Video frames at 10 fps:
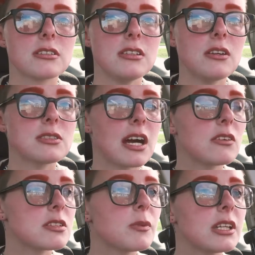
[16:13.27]
you know,
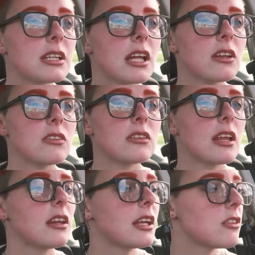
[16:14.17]
tell someone that
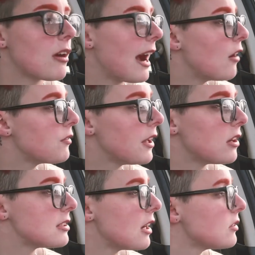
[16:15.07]
they like their outfit,
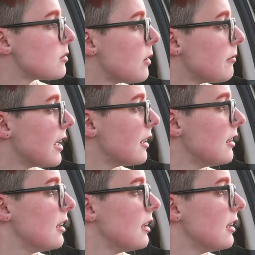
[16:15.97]
or tell someone that,